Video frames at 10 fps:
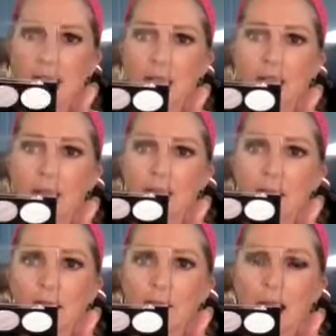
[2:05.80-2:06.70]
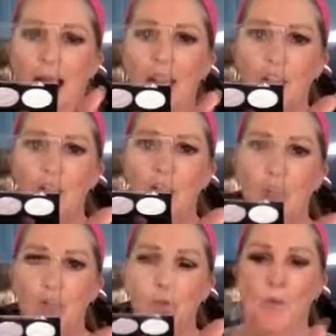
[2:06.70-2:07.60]
in it. They
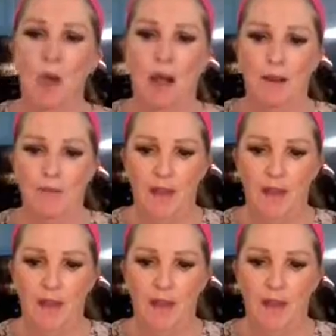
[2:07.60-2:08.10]
actually look like